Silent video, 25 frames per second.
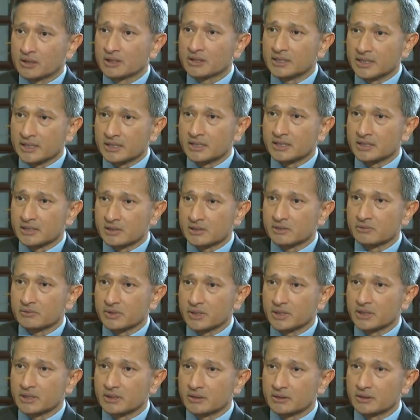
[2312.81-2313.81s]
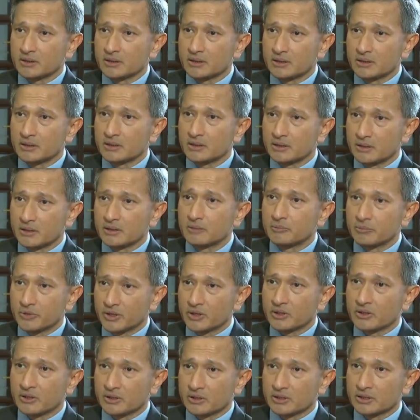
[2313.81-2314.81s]
the necessary uh,
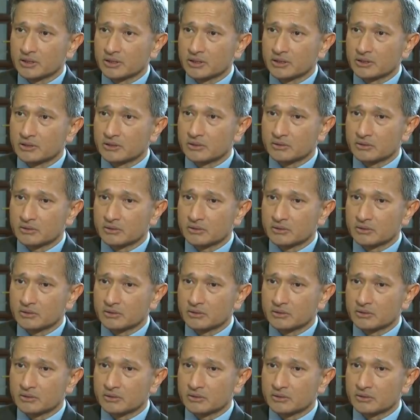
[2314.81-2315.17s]
precautions.